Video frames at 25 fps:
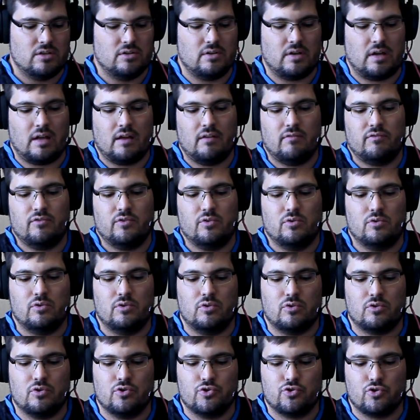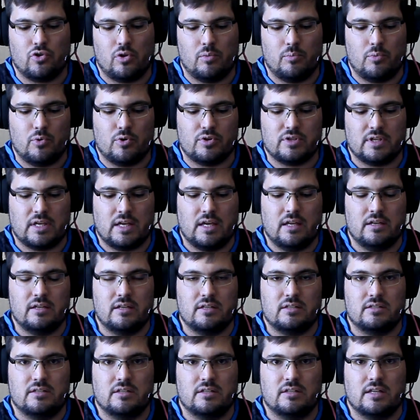You have your control box and
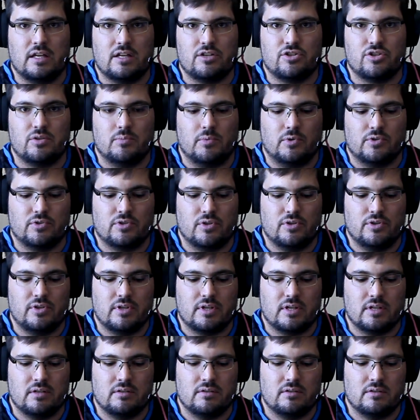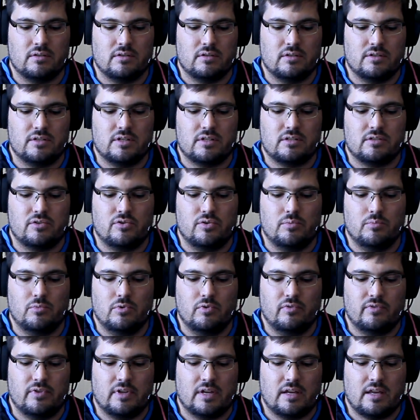it's detachable, so you can just
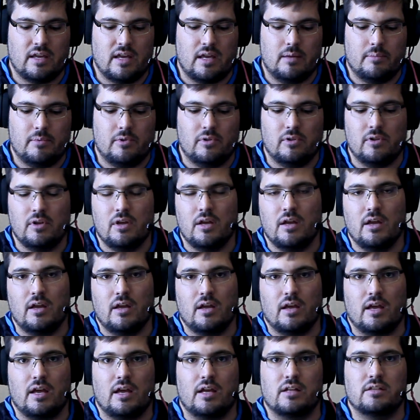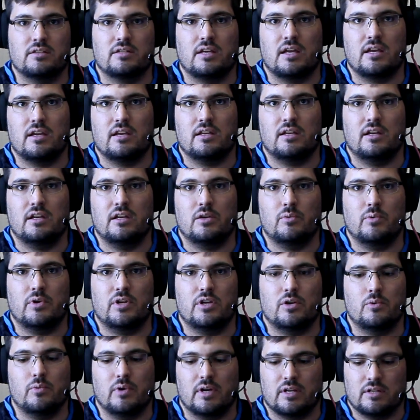remove that cable and take it anywhere
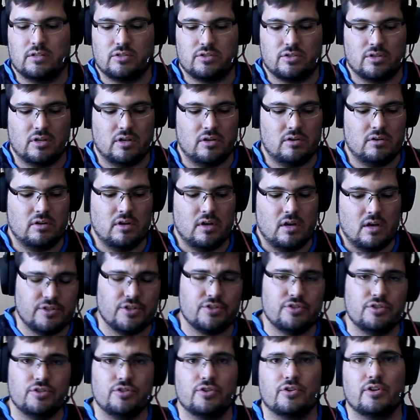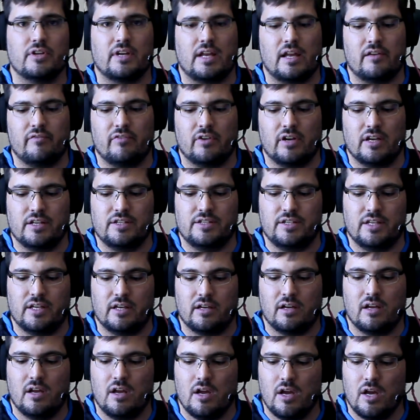you want. So just so you can have an
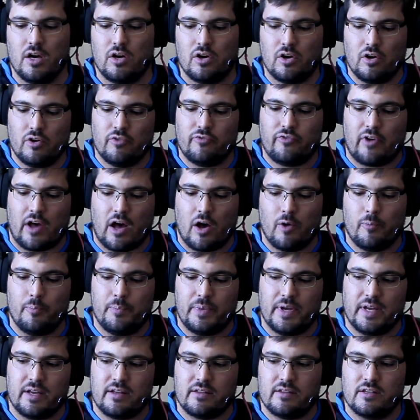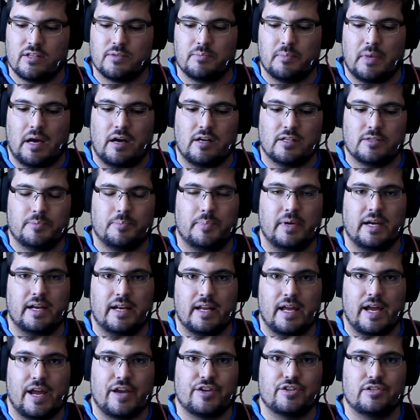idea of how big this mouse pad
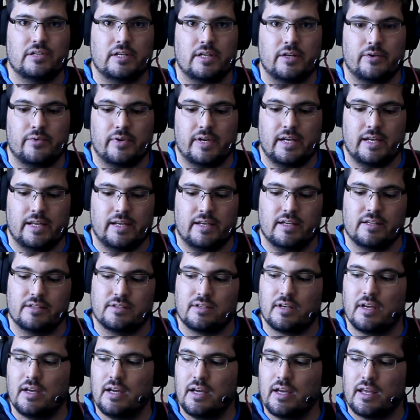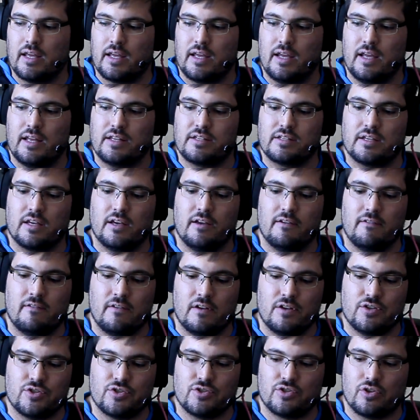actually really is. It's
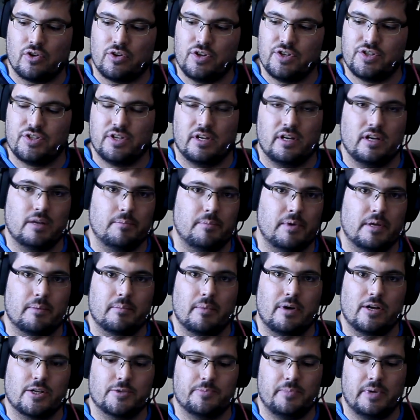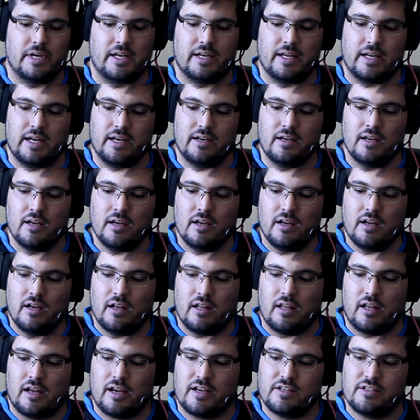an astonishingly big mouse pad, and
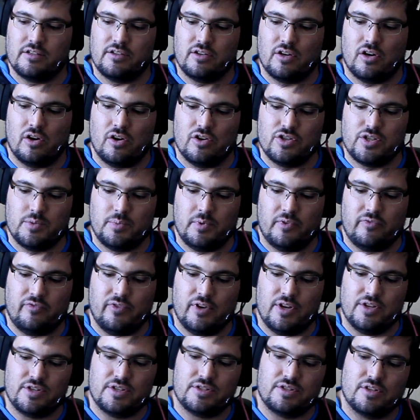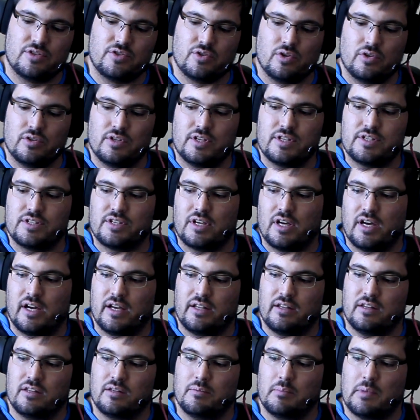like I said, the RGB features that's on the
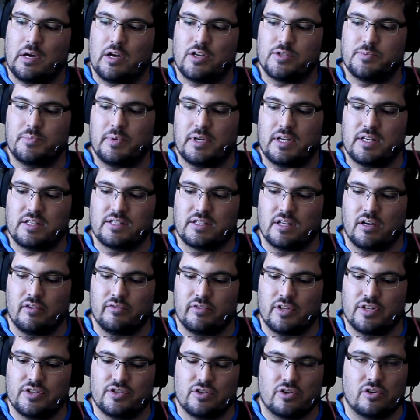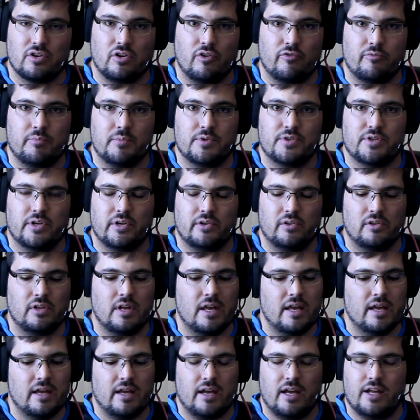side and the mouse pad itself, that's cloth material,
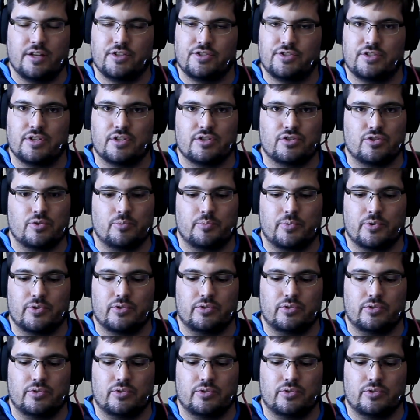it's just super